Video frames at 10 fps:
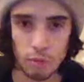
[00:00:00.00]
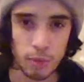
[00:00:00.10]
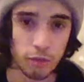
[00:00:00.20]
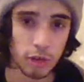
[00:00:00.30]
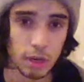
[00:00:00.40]
with
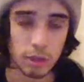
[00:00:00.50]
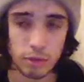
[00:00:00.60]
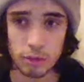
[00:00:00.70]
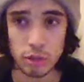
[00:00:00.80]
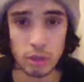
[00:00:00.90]
a
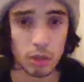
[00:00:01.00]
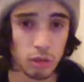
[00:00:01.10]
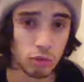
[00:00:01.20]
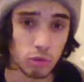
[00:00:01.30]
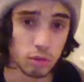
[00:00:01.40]
child or an
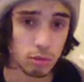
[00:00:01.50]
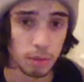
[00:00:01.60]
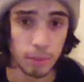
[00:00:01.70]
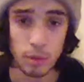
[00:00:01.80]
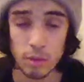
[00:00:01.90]
adult or
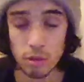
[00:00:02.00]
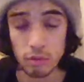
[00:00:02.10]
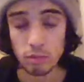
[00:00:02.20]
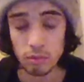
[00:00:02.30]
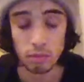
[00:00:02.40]
a
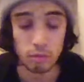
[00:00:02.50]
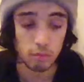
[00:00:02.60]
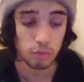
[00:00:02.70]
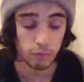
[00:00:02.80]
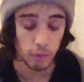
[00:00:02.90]
person,
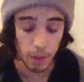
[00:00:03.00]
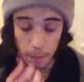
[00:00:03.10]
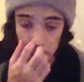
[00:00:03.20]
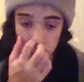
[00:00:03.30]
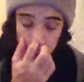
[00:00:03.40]
for that
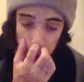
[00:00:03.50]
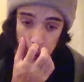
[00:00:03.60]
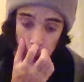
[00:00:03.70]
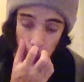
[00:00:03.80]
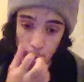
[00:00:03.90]
matter,
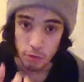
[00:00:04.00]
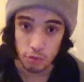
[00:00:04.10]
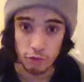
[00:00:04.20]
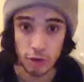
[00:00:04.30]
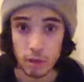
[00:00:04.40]
just
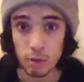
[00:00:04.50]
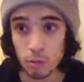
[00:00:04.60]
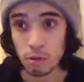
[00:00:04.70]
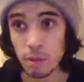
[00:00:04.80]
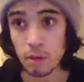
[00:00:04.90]
stricken
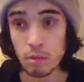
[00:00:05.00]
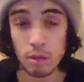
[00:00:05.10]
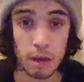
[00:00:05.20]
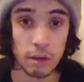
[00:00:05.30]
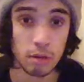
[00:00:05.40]
with
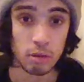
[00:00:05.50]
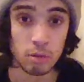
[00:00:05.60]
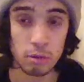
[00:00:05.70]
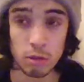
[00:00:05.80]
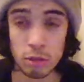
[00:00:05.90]
anxiety
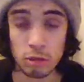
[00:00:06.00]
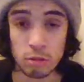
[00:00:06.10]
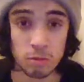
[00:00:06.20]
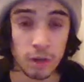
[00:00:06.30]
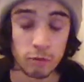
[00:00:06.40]
or
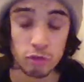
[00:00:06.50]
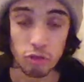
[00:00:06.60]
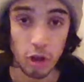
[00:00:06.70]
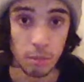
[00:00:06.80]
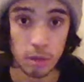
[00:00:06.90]
whatever
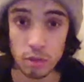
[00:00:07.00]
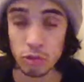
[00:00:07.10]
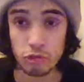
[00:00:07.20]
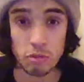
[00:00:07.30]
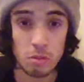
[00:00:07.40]
trauma
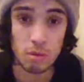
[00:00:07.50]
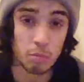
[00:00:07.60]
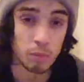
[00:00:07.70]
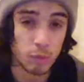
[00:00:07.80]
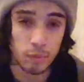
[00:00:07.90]
or just
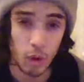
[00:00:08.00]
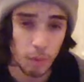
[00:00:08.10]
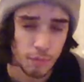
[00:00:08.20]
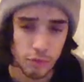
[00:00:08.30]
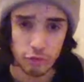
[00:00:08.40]
simple
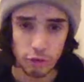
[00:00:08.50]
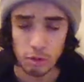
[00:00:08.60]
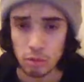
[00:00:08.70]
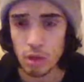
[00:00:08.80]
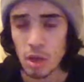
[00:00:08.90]
problems in
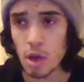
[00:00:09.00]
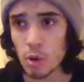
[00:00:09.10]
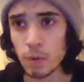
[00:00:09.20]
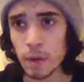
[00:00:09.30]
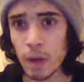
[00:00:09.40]
general,
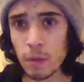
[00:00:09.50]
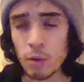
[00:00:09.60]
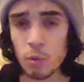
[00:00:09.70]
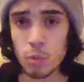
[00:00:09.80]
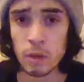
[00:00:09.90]
I
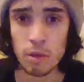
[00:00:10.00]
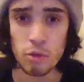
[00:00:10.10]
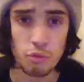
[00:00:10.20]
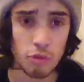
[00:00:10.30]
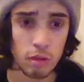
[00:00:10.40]
think we as
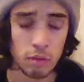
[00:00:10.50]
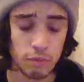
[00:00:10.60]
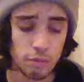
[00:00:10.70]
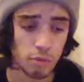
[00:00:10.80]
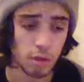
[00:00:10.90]

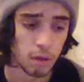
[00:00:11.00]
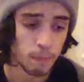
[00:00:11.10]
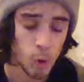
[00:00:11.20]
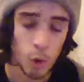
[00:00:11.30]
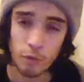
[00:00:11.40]
ourselves
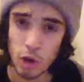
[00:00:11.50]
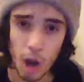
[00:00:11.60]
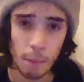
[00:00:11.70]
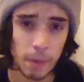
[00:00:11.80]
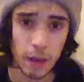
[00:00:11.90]

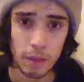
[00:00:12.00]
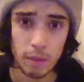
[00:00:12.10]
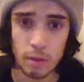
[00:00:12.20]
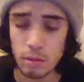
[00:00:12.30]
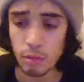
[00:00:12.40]
overcomplicate
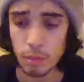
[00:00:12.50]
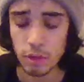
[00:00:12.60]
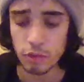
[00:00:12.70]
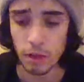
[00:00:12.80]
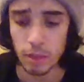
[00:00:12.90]
things too
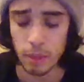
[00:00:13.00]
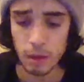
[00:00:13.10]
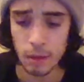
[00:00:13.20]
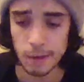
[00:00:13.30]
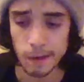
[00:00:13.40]
much. I
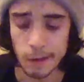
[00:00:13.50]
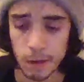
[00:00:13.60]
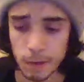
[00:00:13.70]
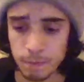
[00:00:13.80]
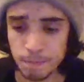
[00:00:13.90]
think
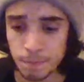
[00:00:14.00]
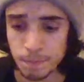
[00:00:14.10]
the